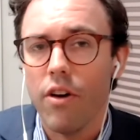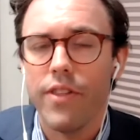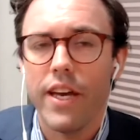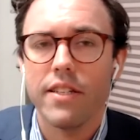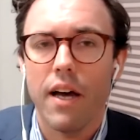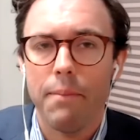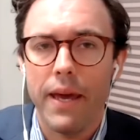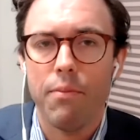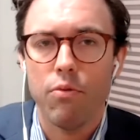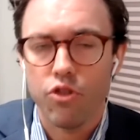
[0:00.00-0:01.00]
Now, these are
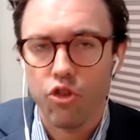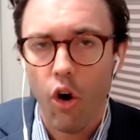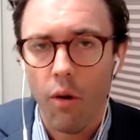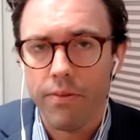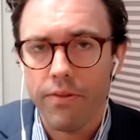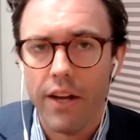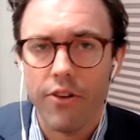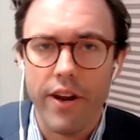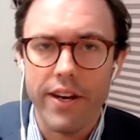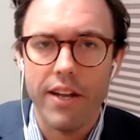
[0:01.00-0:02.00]
people's jobs
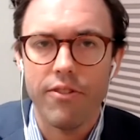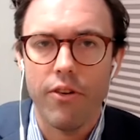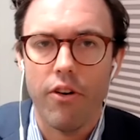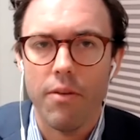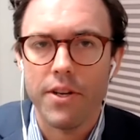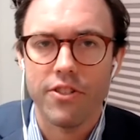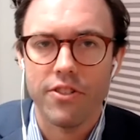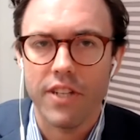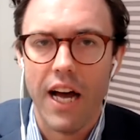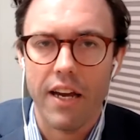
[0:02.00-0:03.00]
under a net zero
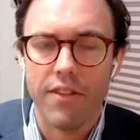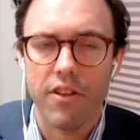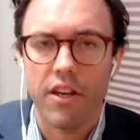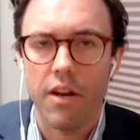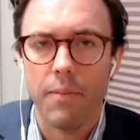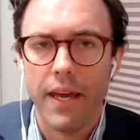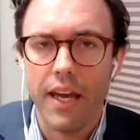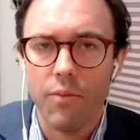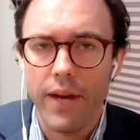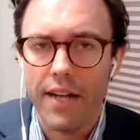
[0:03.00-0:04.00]
emissions target that are going to be
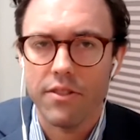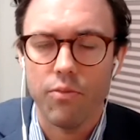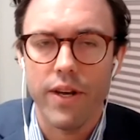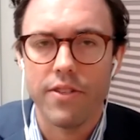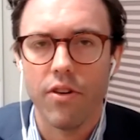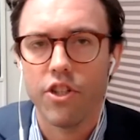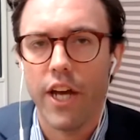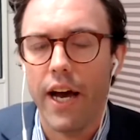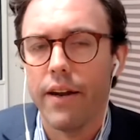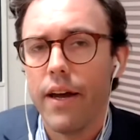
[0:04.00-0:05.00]
hit. We had some
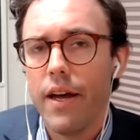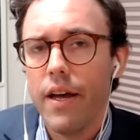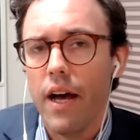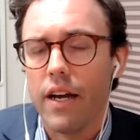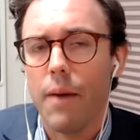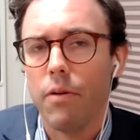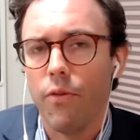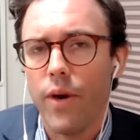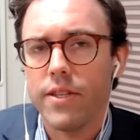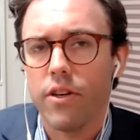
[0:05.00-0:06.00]
research out a couple
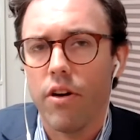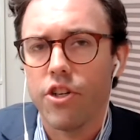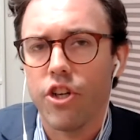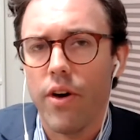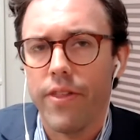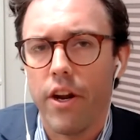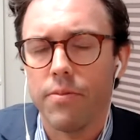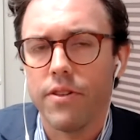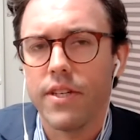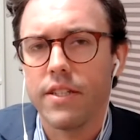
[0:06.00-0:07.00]
of weeks ago showing that
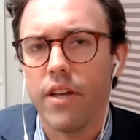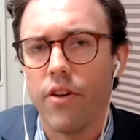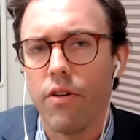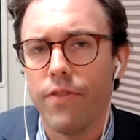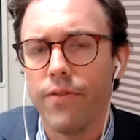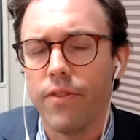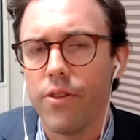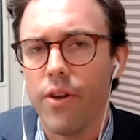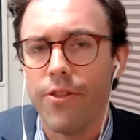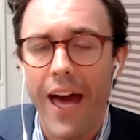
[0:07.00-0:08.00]
up to
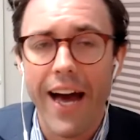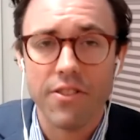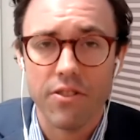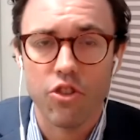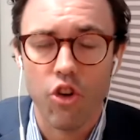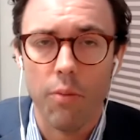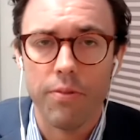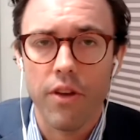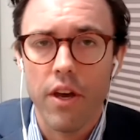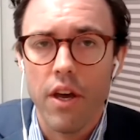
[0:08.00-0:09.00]
653,000
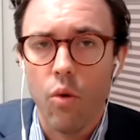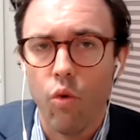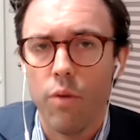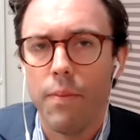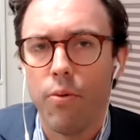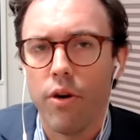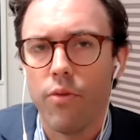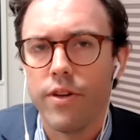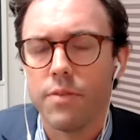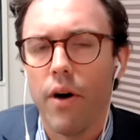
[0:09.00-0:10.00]
jobs would be put
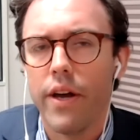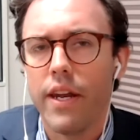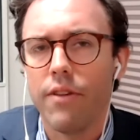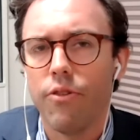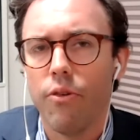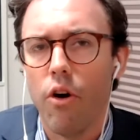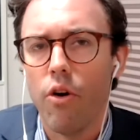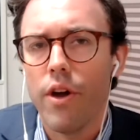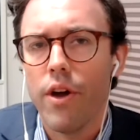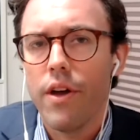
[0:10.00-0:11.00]
at risk by net
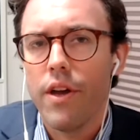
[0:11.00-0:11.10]
zero